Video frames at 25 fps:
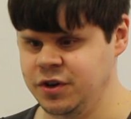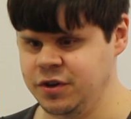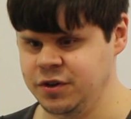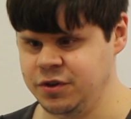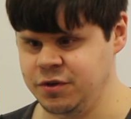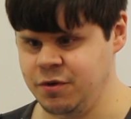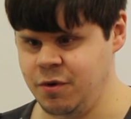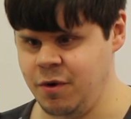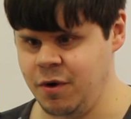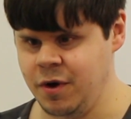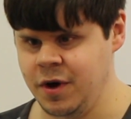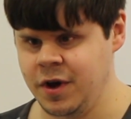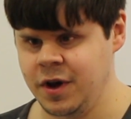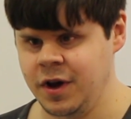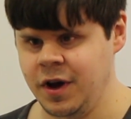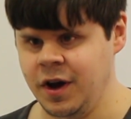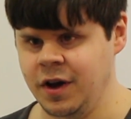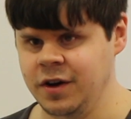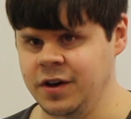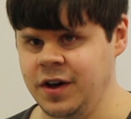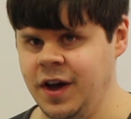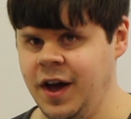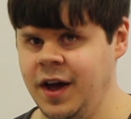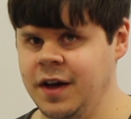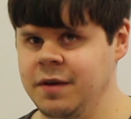And I thought,
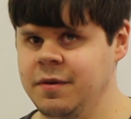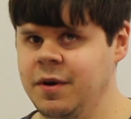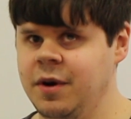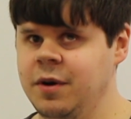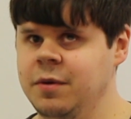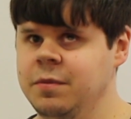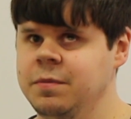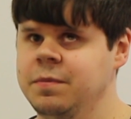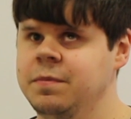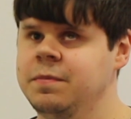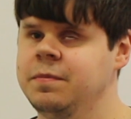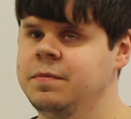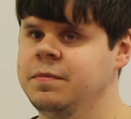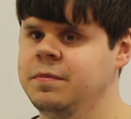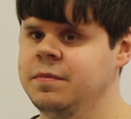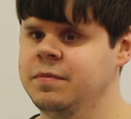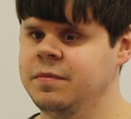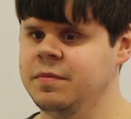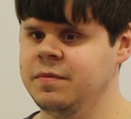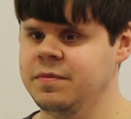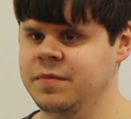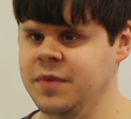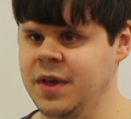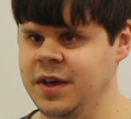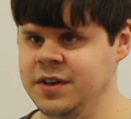okay, well,
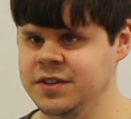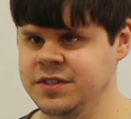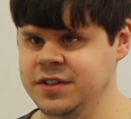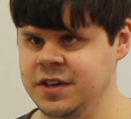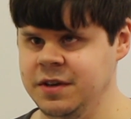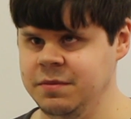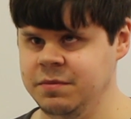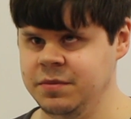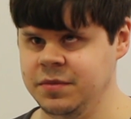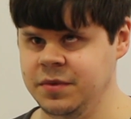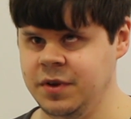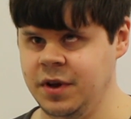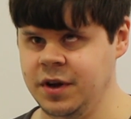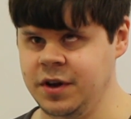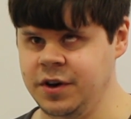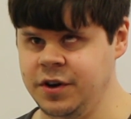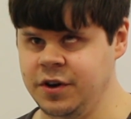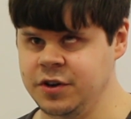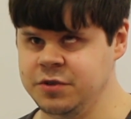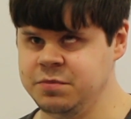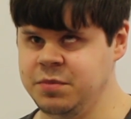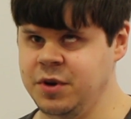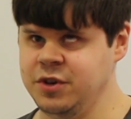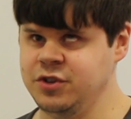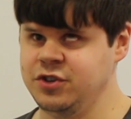they seem like a
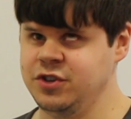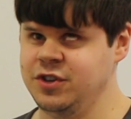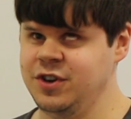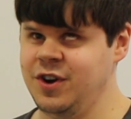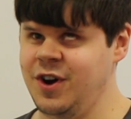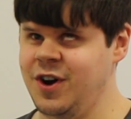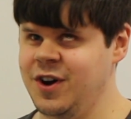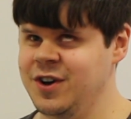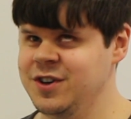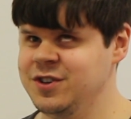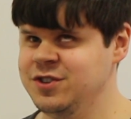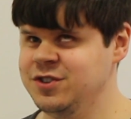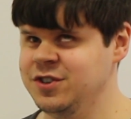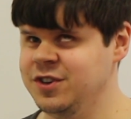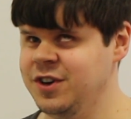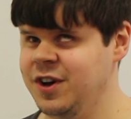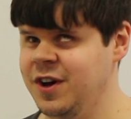nice bunch of guys,